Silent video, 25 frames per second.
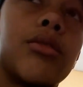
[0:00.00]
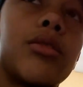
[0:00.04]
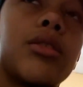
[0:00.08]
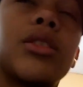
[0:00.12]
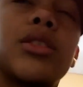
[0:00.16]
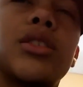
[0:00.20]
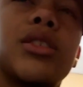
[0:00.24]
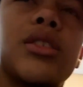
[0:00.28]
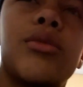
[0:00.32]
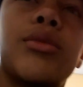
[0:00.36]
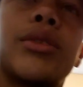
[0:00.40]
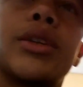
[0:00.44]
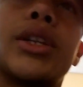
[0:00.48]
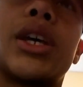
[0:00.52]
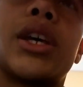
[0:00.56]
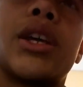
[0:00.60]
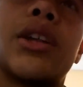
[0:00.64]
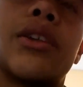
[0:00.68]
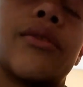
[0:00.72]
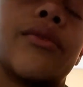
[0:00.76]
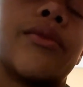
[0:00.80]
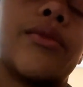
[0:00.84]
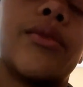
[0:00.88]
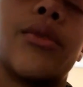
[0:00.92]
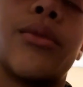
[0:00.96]
Cause it went
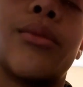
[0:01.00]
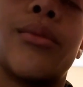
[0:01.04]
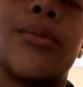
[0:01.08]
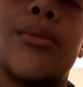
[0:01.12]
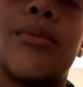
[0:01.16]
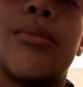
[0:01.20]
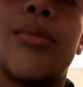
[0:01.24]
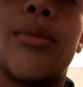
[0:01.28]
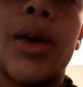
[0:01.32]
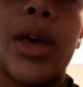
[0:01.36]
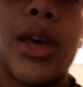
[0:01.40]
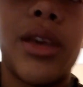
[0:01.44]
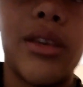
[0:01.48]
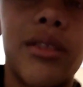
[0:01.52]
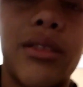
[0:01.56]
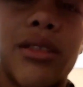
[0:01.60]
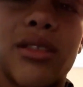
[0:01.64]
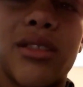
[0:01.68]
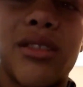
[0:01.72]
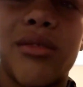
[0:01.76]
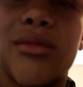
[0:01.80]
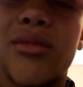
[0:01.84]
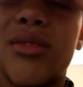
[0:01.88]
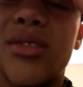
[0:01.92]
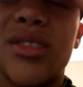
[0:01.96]
at full pace.
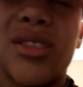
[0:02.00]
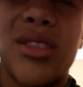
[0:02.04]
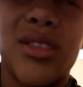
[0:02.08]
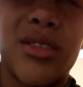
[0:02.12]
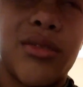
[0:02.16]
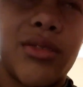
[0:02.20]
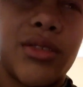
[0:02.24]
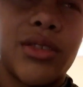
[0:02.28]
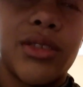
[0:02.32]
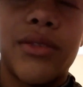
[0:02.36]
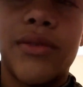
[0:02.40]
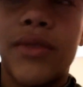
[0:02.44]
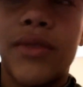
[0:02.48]
It wouldn't go in